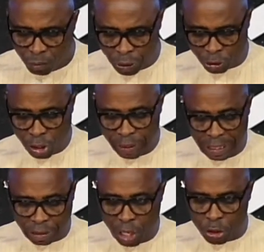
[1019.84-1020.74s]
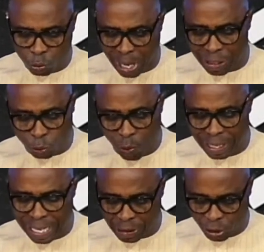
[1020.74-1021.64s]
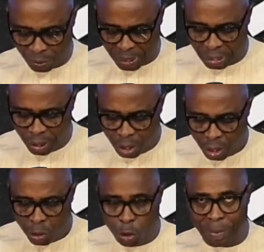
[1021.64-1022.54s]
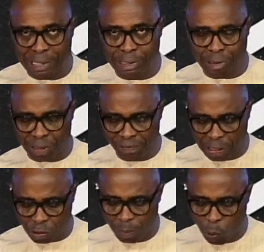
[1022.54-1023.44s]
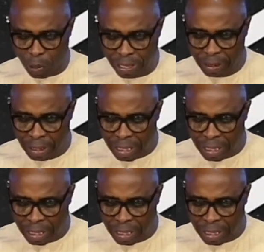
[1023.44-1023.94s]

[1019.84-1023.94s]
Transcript: We saw this also as well last Sunday. Romans 16, verse number 1.